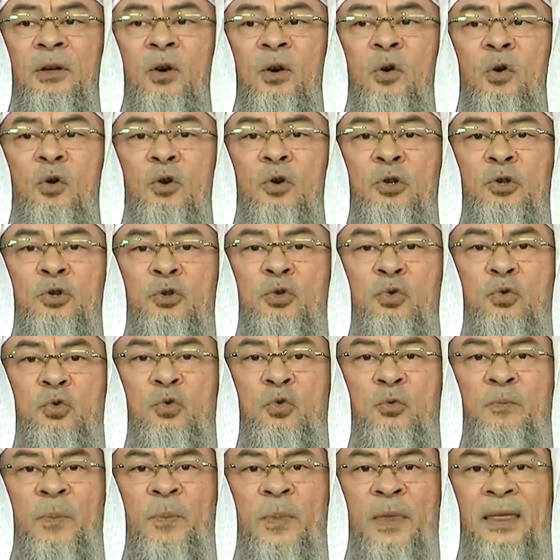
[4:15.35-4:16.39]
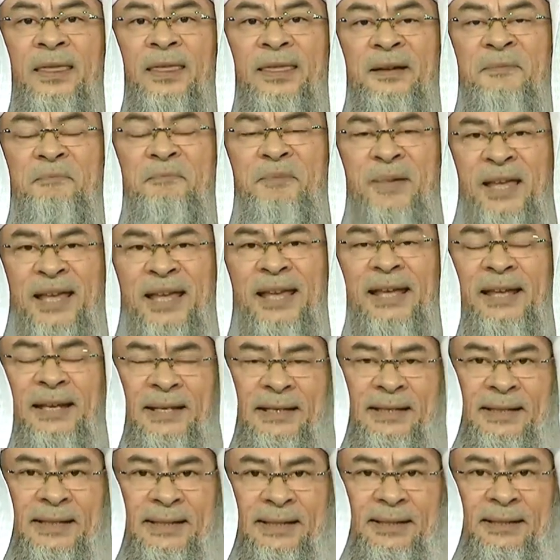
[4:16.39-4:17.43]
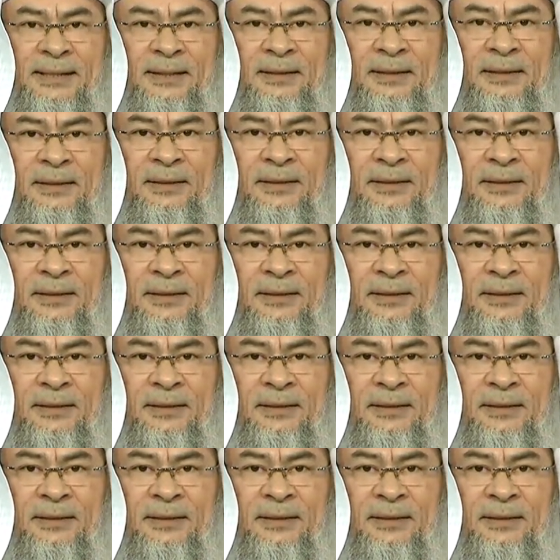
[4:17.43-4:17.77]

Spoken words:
or to the means